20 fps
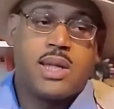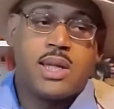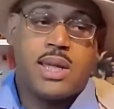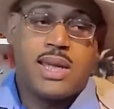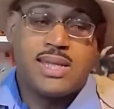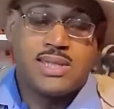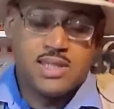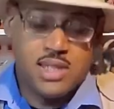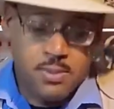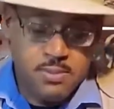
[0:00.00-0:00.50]

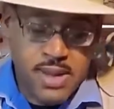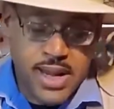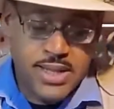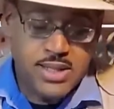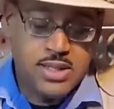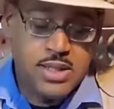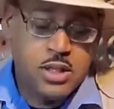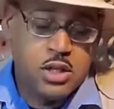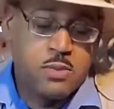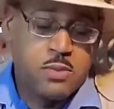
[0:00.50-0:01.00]
In some
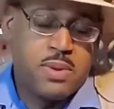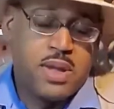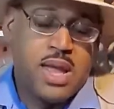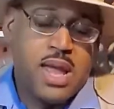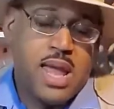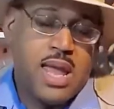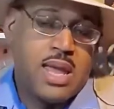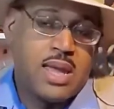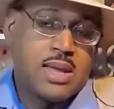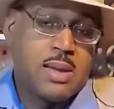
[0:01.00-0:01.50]
cases, it'll be
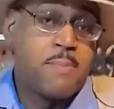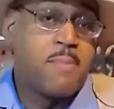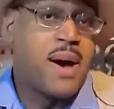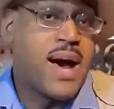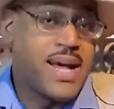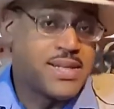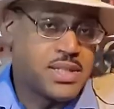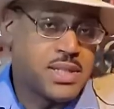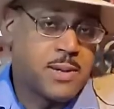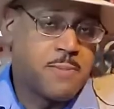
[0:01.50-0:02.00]
a
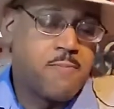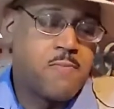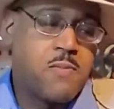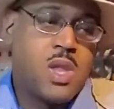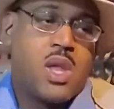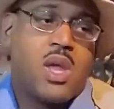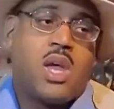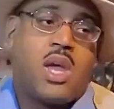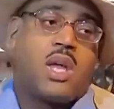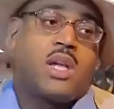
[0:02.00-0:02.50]
composite.
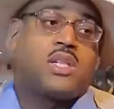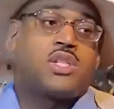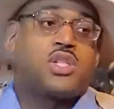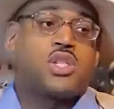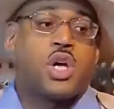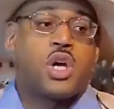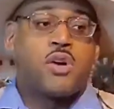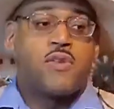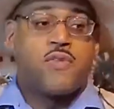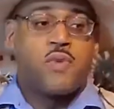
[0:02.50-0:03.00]

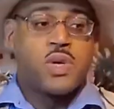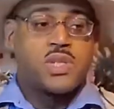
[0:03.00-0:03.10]
So, for